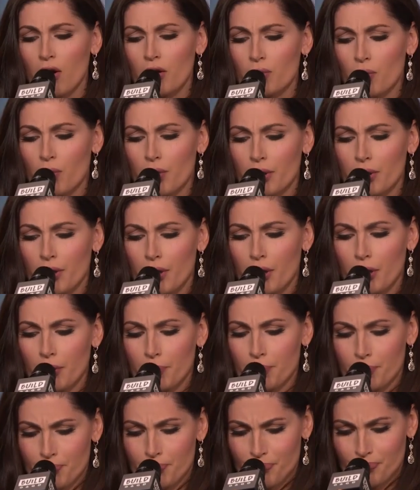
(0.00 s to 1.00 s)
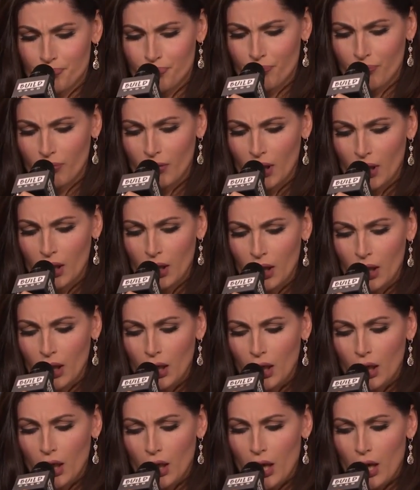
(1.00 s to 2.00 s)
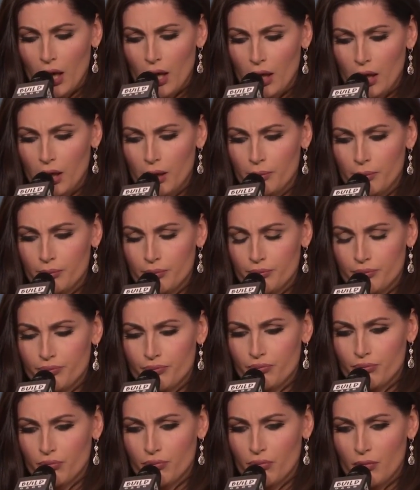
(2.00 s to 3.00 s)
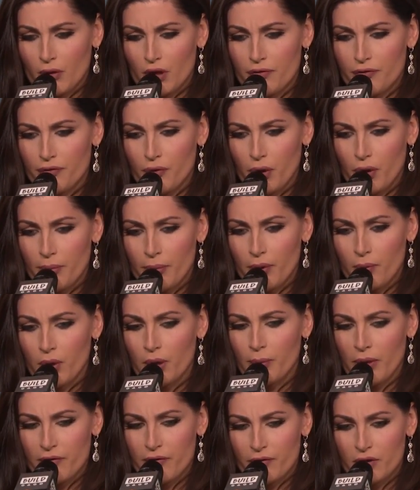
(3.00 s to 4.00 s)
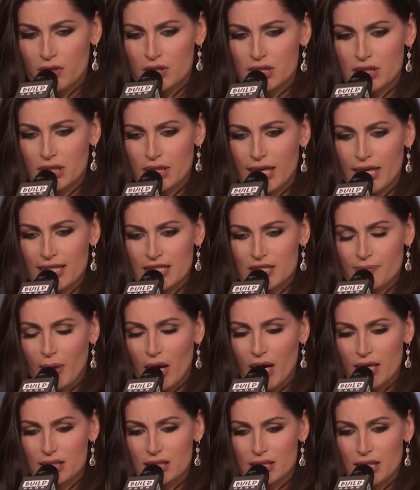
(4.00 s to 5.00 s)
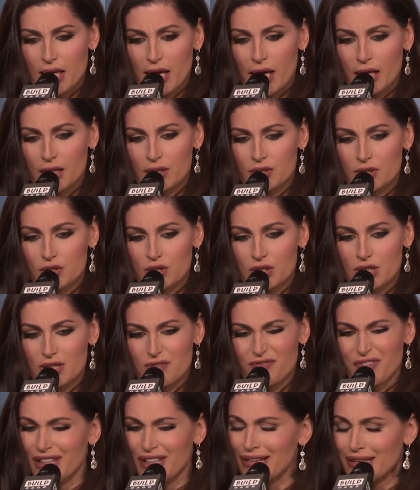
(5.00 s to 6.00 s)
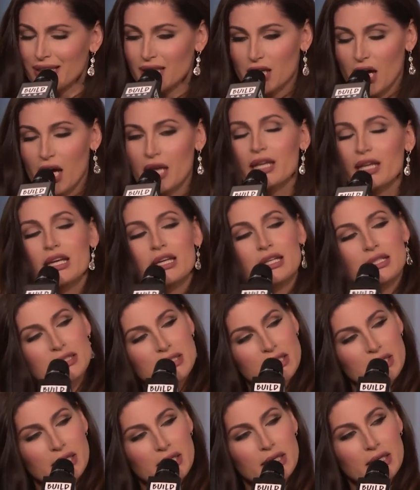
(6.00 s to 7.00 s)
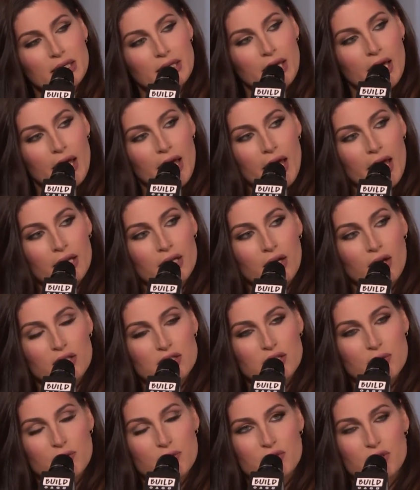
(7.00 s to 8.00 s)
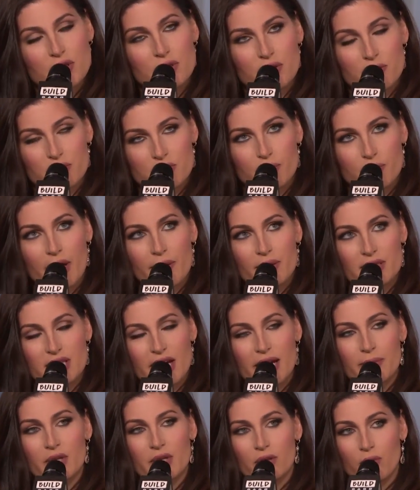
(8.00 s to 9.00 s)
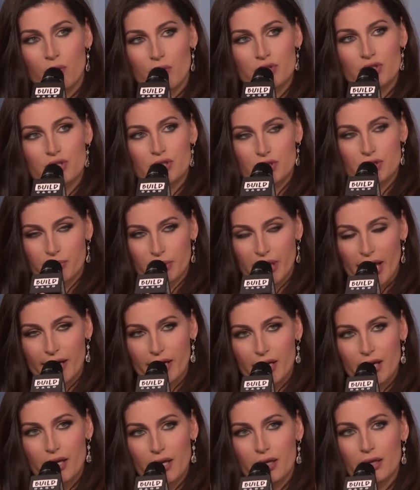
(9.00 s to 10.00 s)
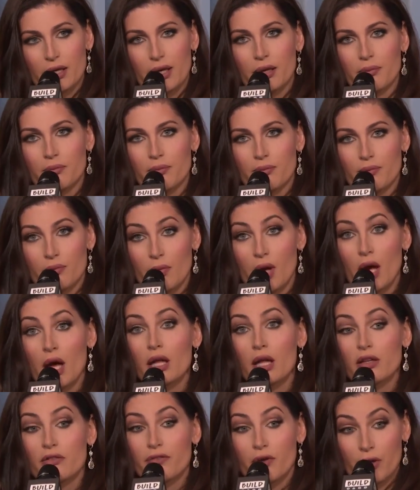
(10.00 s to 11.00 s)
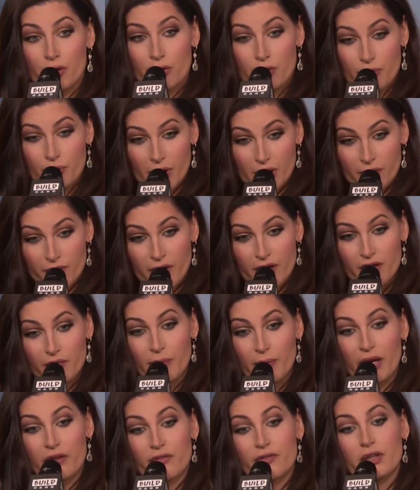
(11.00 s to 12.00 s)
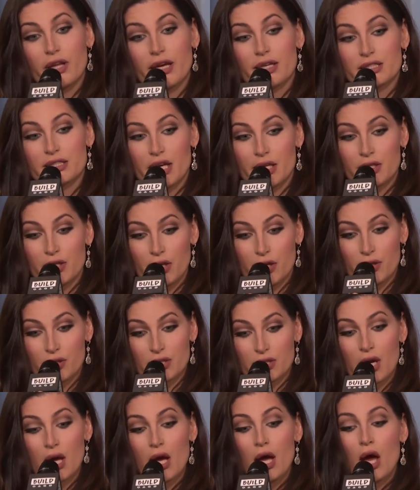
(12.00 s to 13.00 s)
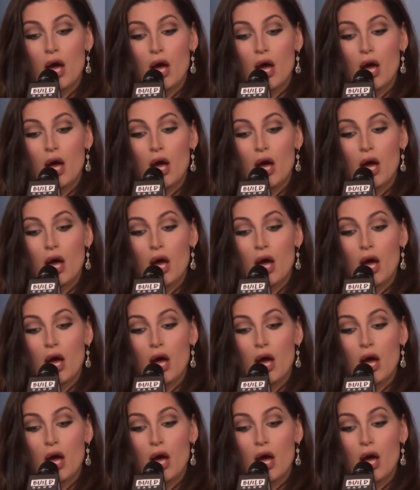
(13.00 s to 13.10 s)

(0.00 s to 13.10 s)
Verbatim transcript: Law and Order um, for my, one of my first guest spots and just feeling uneasy. And also, it was, it was around the time that Orange is New Black hit, and Laverne, who'd been a friend of mine for like 10 years,